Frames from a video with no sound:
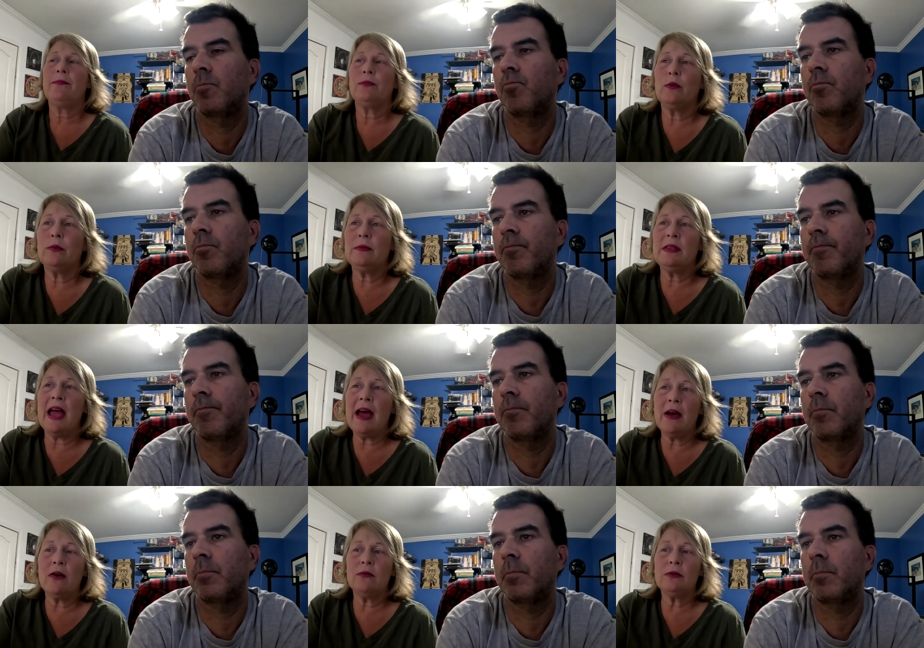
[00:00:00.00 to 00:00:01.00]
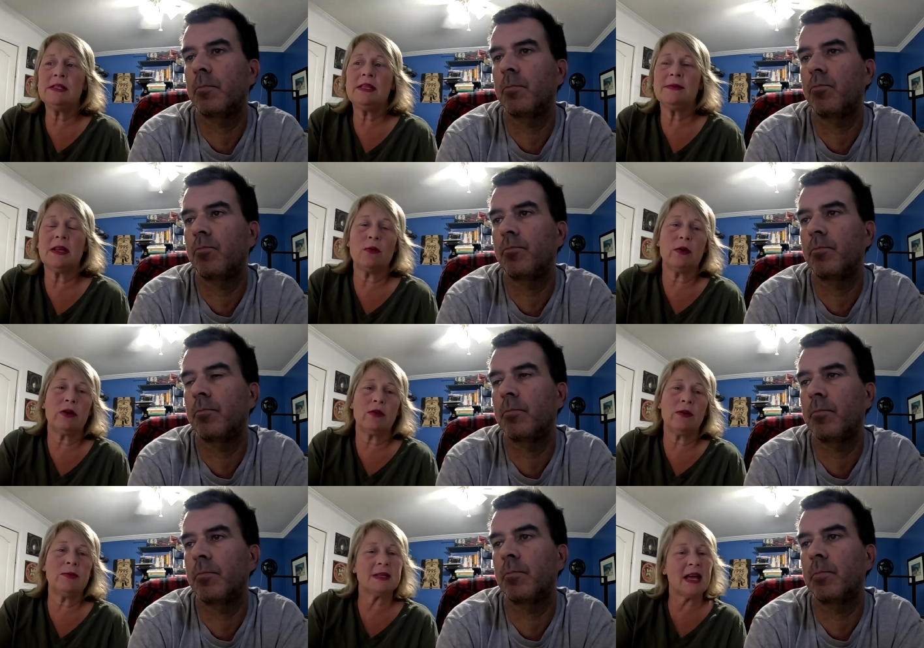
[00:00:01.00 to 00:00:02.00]
Speaker 1: now it seems like Royal
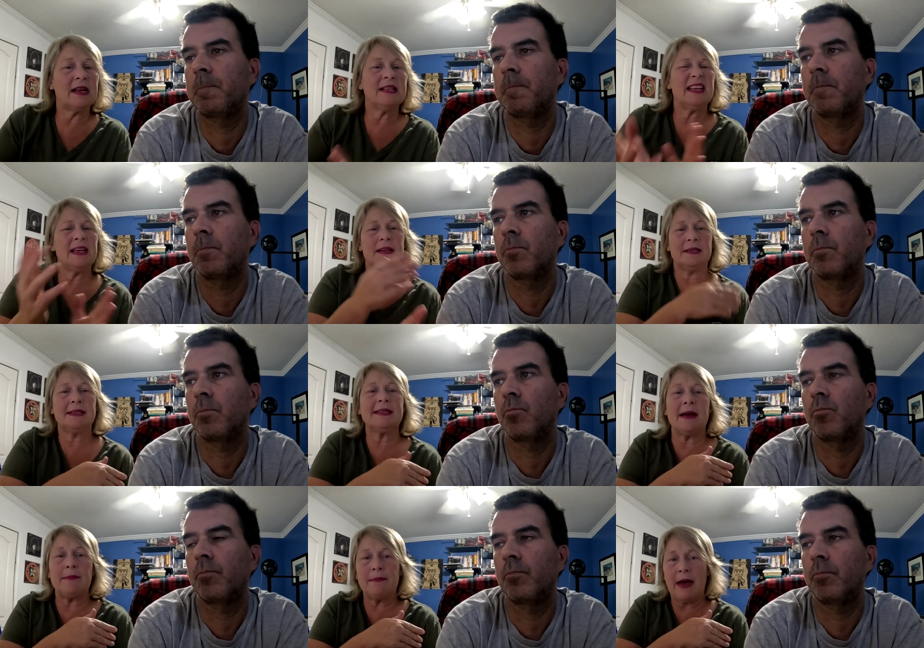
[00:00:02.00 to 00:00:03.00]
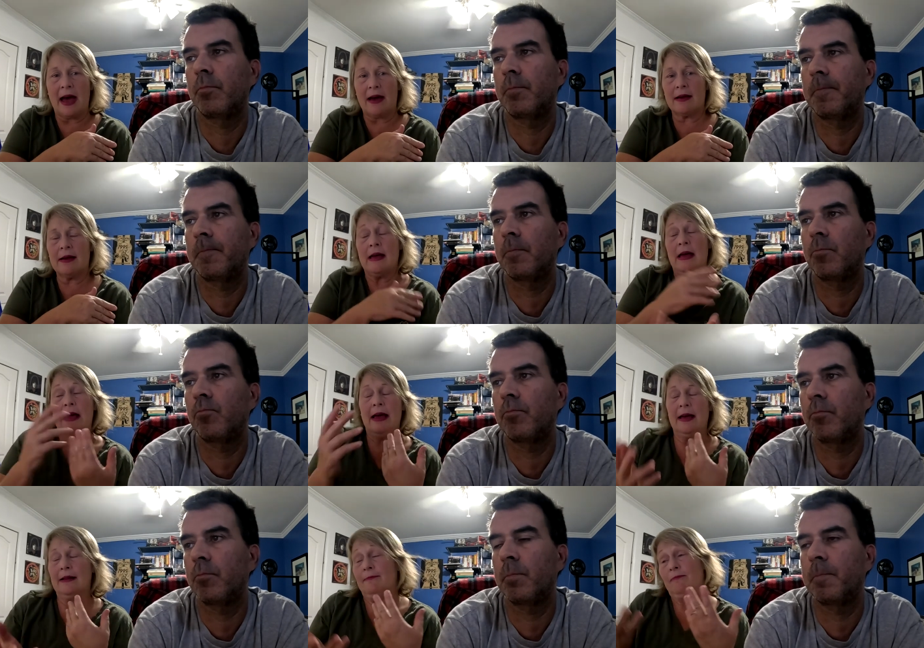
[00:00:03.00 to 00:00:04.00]
Caribbean's kind of taken a step back.
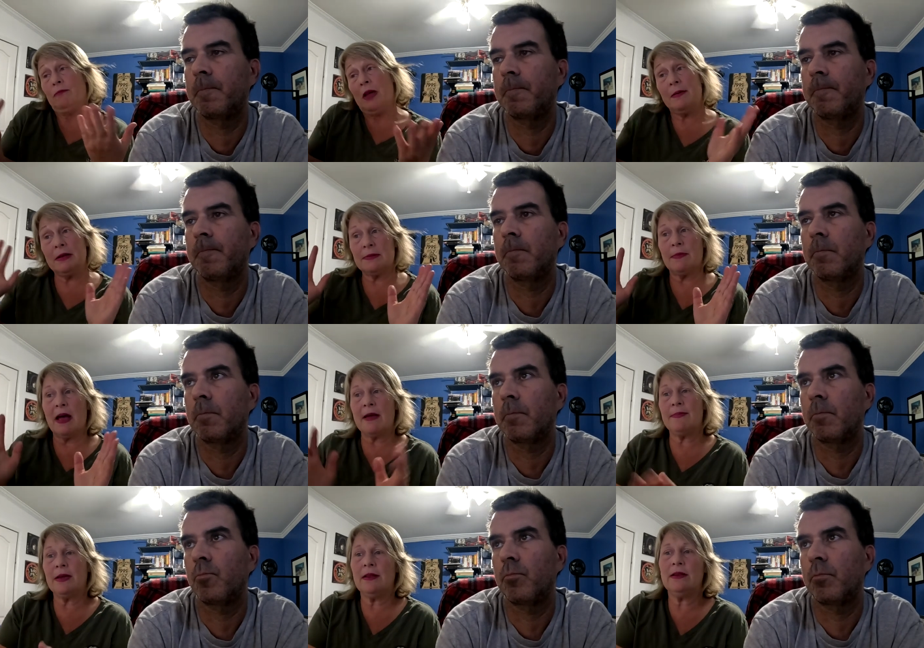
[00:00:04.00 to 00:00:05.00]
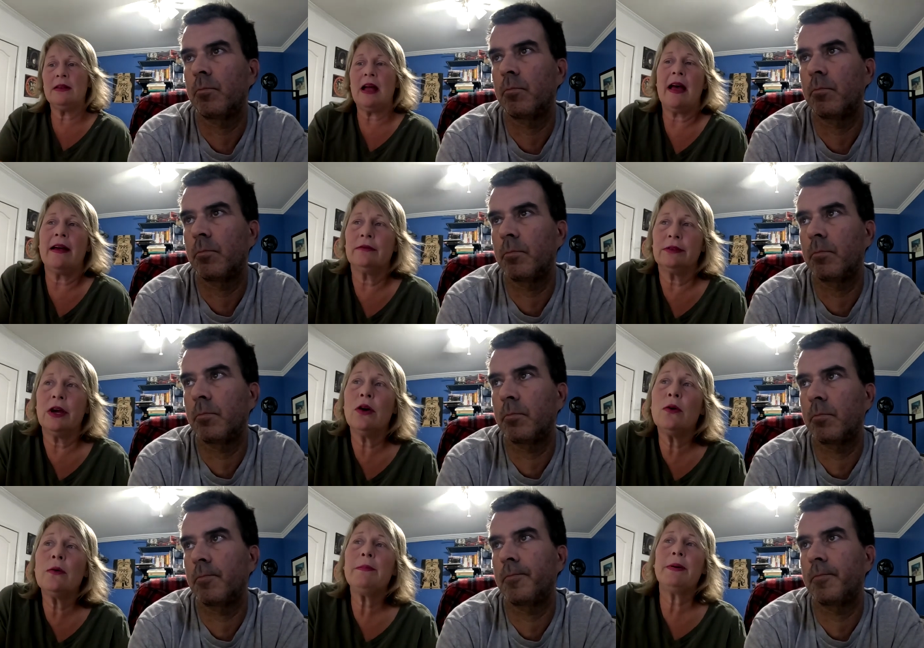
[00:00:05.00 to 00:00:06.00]
And maybe it's my opinion, I don't
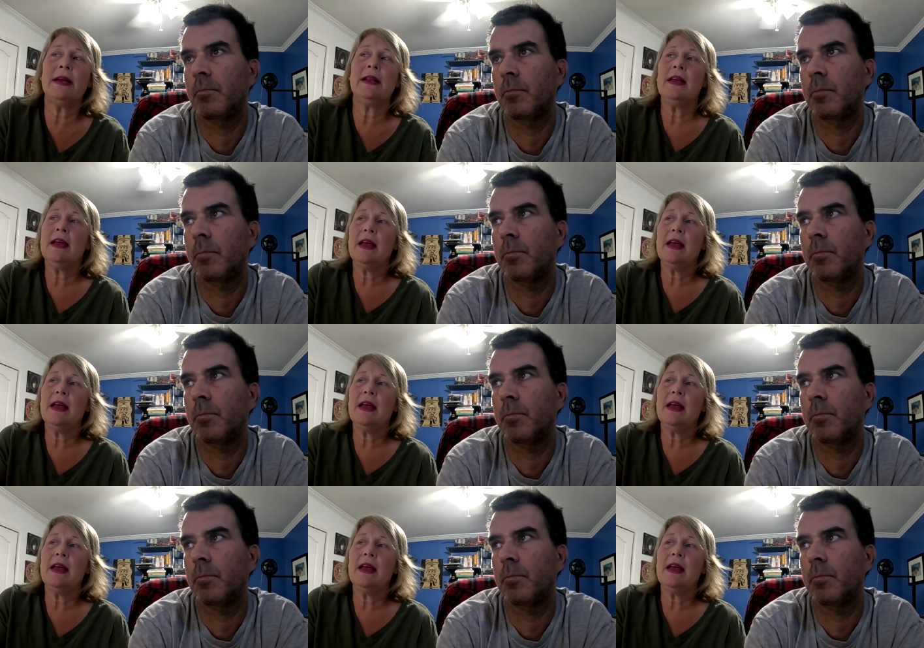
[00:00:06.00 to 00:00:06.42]
know, but